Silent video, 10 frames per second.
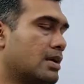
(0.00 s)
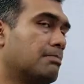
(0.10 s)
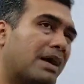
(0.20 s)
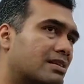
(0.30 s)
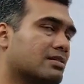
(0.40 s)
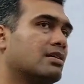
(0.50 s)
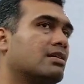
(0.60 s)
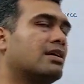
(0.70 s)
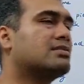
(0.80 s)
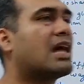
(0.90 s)
But
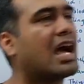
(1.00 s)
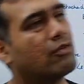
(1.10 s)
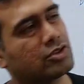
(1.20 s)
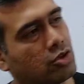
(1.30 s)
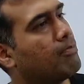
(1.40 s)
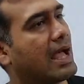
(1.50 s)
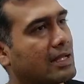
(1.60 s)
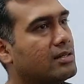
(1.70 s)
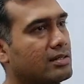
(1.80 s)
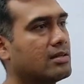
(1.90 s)
his thigh was so
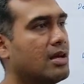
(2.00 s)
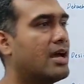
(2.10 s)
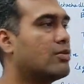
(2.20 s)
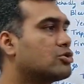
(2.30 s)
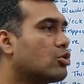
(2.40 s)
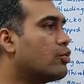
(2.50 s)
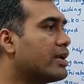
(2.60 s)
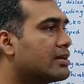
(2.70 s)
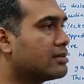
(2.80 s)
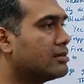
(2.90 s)
mangled and he was so
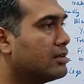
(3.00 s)
weak,